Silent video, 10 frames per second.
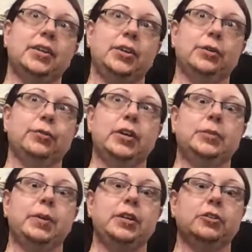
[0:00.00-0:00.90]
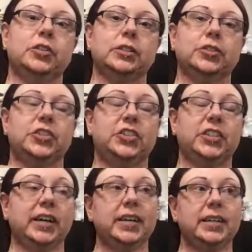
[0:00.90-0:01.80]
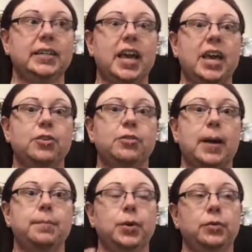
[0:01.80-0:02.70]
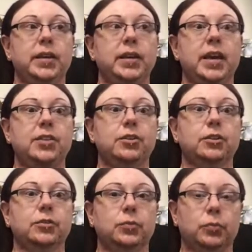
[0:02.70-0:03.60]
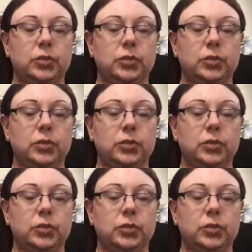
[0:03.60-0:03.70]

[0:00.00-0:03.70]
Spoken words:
You're freeze, but you're still stuck in it and you're not moving, and you're